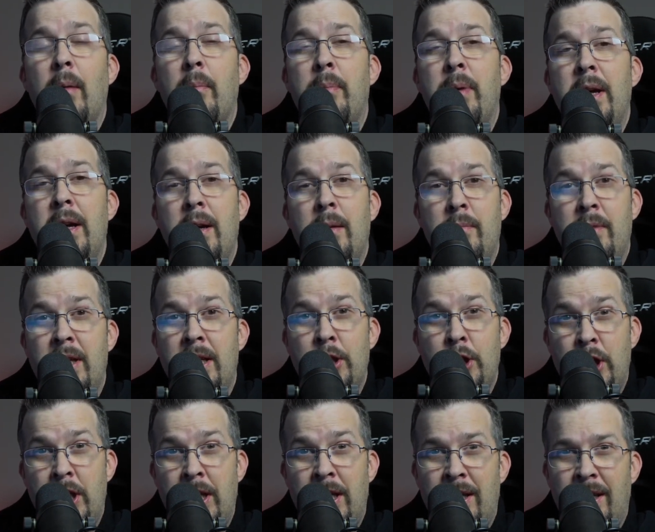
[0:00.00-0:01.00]

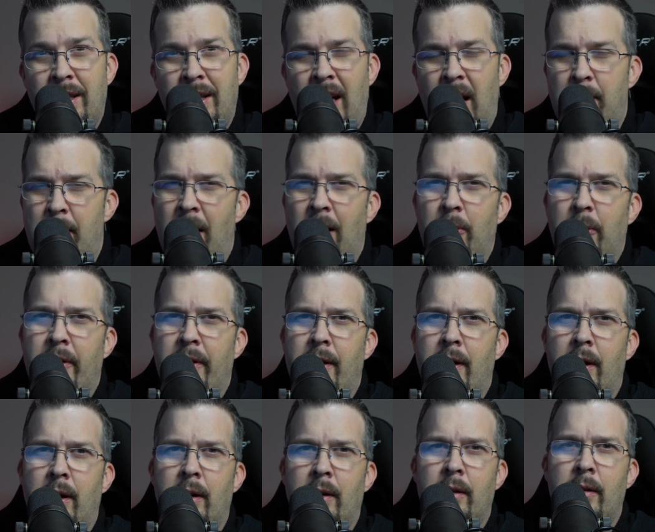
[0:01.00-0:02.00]
PMDG came out with
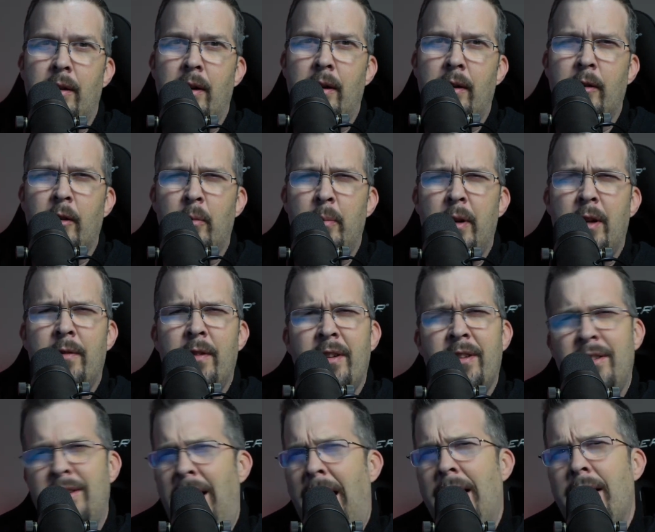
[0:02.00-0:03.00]
a little bit of a
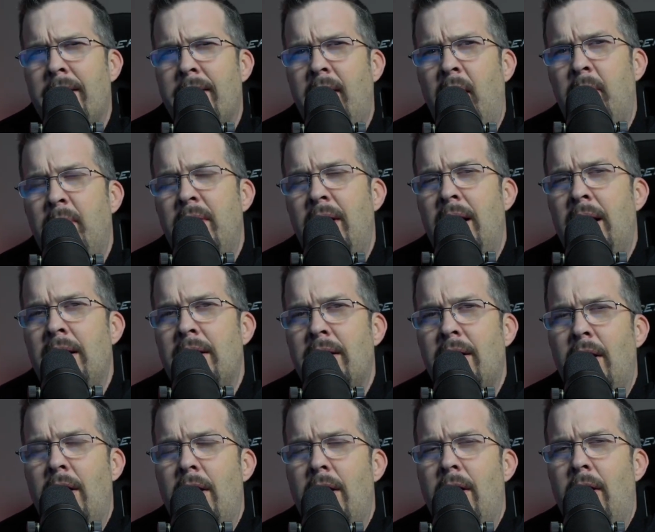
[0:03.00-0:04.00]
status update
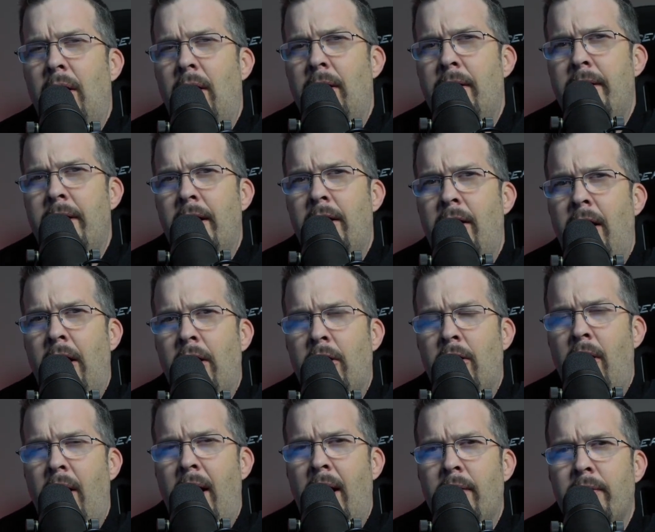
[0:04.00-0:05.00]
on their
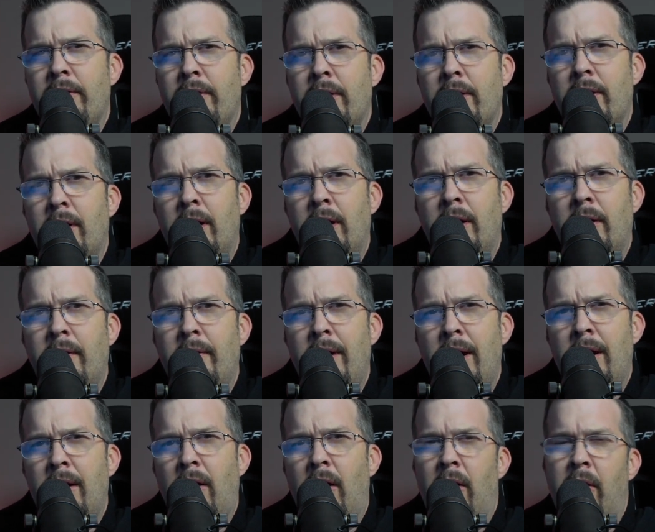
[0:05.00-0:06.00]
aircraft.
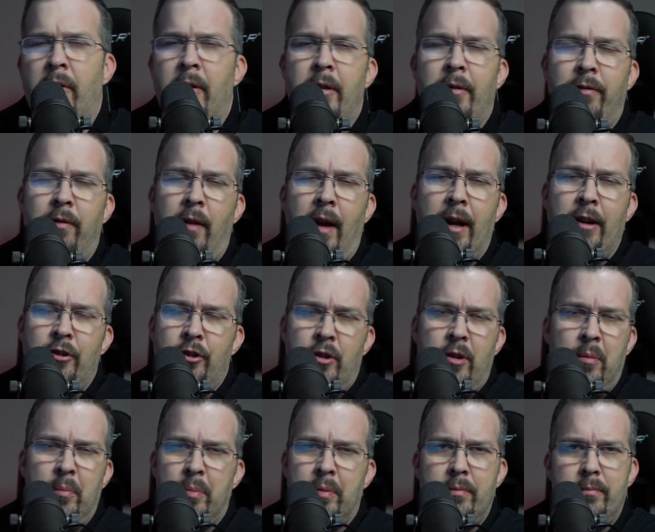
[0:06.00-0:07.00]
They are the
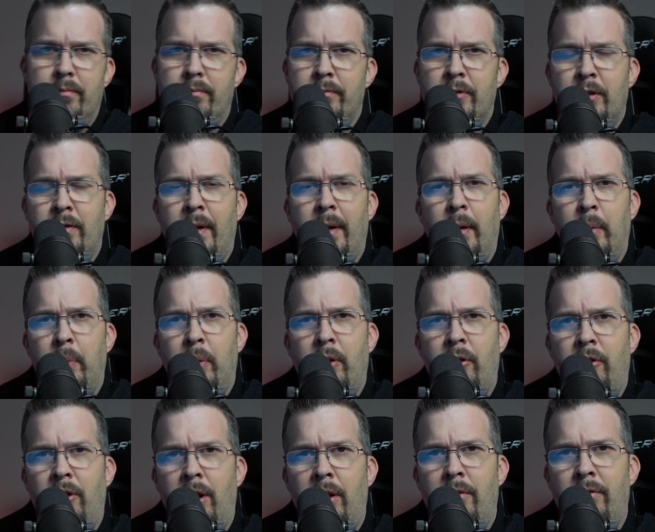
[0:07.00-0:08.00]
flagship
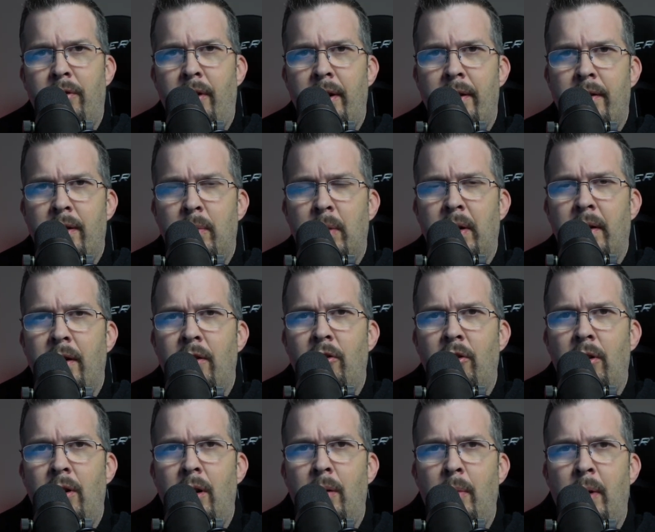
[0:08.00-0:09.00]
developers in flight
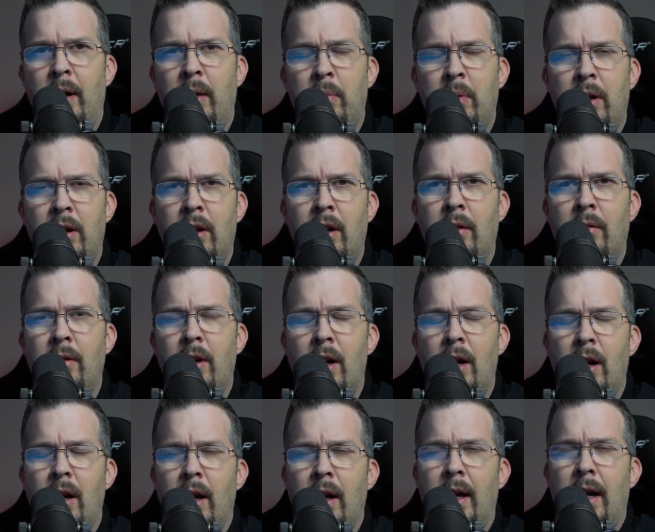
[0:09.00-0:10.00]
simulation, in my opinion.
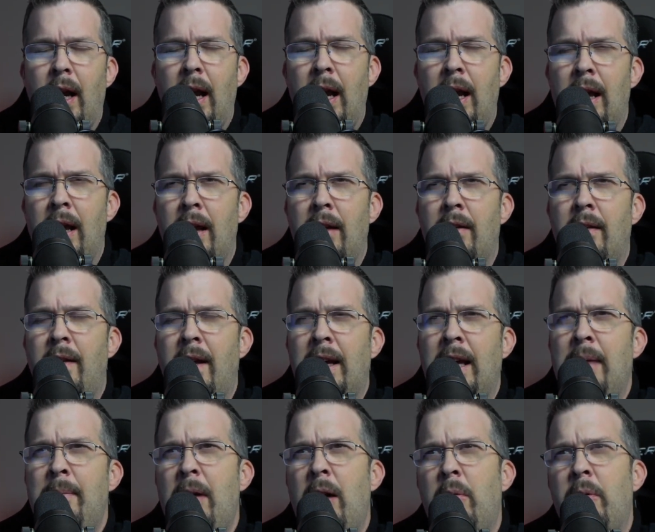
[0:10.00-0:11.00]
And they
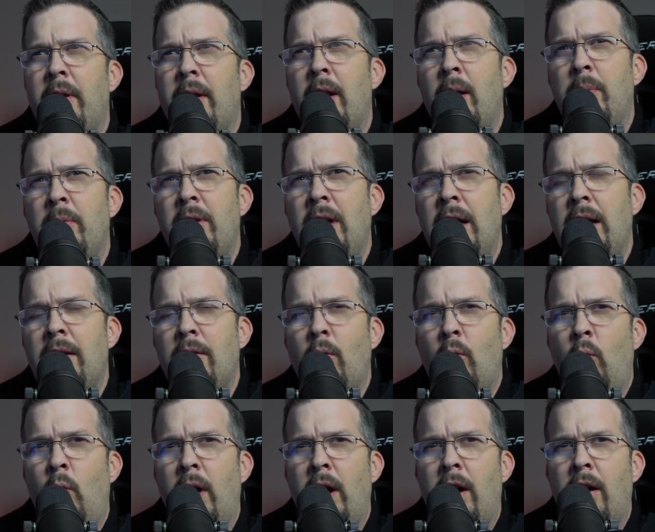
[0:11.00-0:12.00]
came out with an update
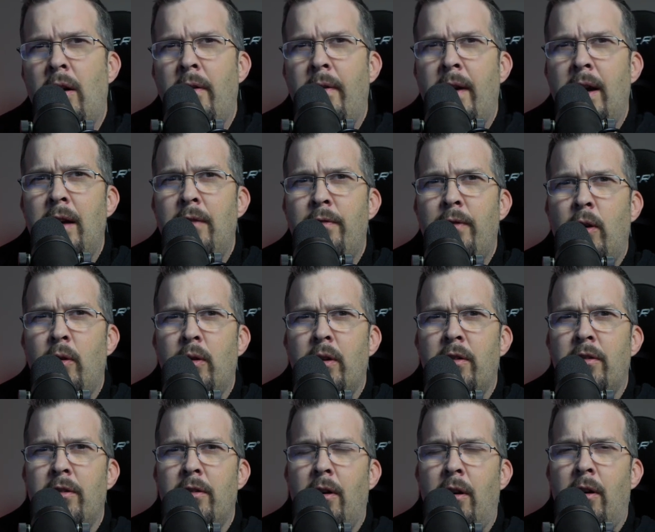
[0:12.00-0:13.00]
where they
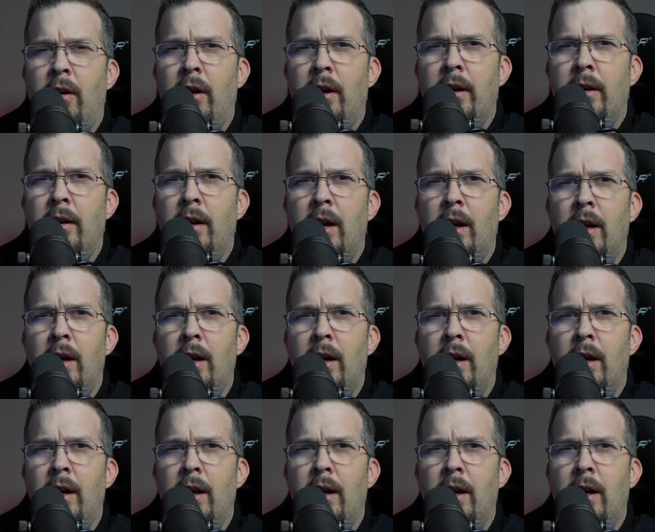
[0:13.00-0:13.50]
focused on